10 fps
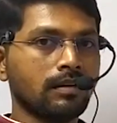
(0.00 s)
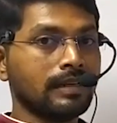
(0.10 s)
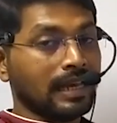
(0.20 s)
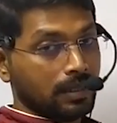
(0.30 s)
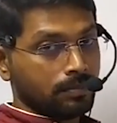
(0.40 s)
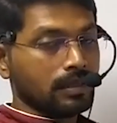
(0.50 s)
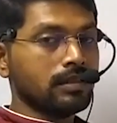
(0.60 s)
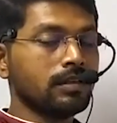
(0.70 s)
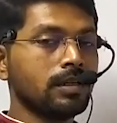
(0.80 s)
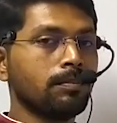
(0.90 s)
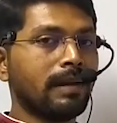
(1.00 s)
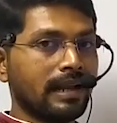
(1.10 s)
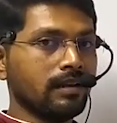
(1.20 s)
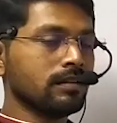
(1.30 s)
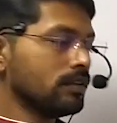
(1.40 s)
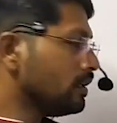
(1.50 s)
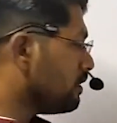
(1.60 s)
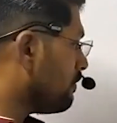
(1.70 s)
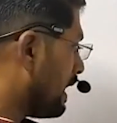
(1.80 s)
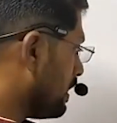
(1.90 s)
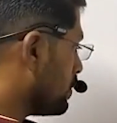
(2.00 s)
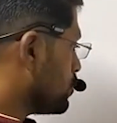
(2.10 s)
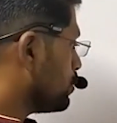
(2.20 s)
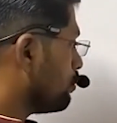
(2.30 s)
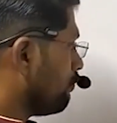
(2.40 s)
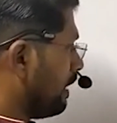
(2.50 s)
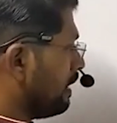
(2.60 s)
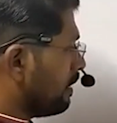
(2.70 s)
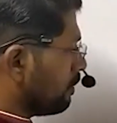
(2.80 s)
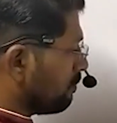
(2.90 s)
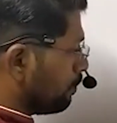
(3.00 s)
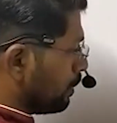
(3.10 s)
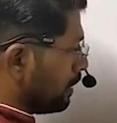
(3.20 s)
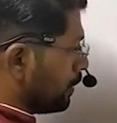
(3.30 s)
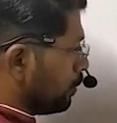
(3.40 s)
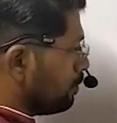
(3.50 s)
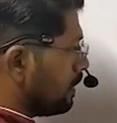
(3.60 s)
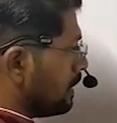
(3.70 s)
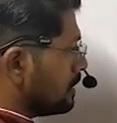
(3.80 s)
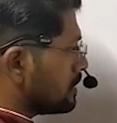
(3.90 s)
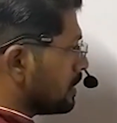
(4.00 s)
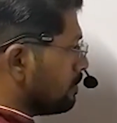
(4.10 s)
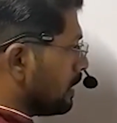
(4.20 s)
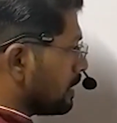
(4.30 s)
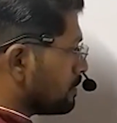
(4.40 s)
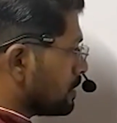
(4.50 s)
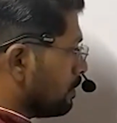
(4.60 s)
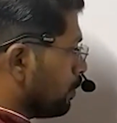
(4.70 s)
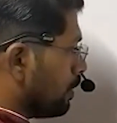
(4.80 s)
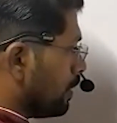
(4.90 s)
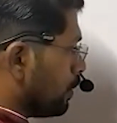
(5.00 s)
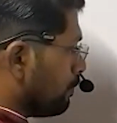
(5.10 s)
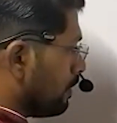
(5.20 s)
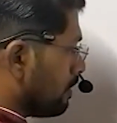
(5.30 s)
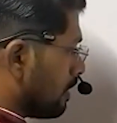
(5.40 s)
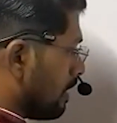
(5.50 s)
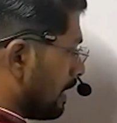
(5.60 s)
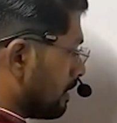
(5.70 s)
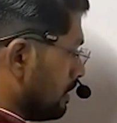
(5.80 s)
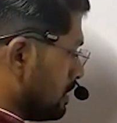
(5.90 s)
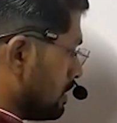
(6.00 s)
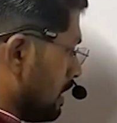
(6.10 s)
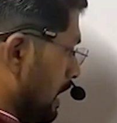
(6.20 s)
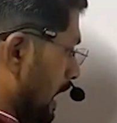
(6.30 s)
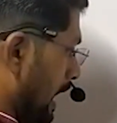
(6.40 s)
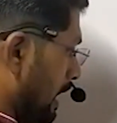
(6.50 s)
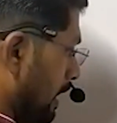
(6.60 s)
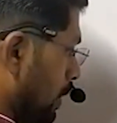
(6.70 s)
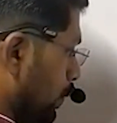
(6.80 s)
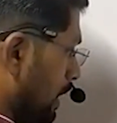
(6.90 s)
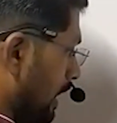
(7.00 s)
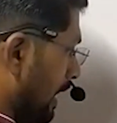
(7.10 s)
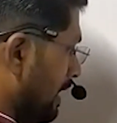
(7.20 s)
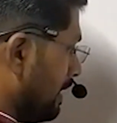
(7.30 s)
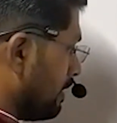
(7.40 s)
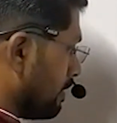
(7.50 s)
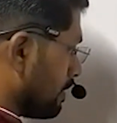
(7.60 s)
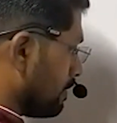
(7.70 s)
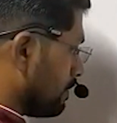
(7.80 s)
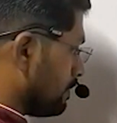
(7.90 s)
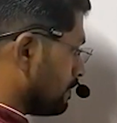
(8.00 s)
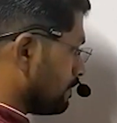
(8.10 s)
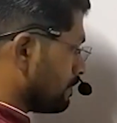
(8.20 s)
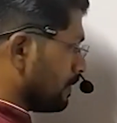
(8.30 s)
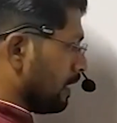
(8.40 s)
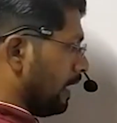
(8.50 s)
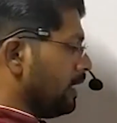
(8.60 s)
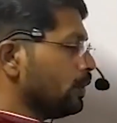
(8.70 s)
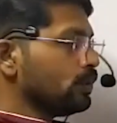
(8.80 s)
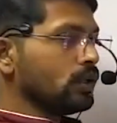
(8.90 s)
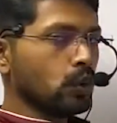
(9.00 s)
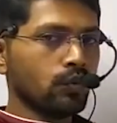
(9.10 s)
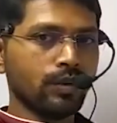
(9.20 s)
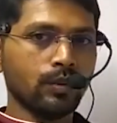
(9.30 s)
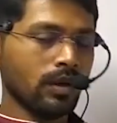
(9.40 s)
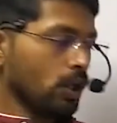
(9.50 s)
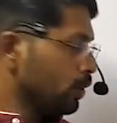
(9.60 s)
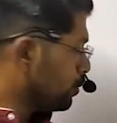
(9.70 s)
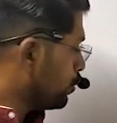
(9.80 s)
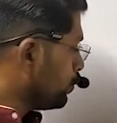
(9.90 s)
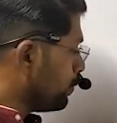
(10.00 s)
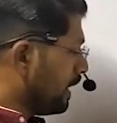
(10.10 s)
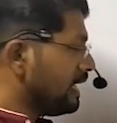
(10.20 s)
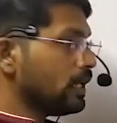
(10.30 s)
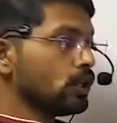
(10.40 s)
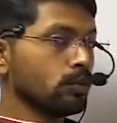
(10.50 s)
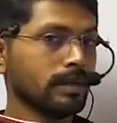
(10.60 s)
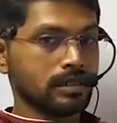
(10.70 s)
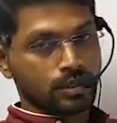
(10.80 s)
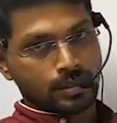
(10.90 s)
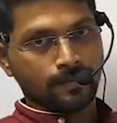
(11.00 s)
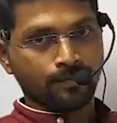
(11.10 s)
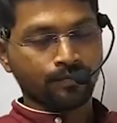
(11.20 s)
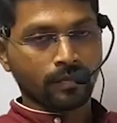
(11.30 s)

type, the third pattern, third variation of entry of pollen tube, sometimes the pollen tube will run like this and it will enter into the ovule through integuments.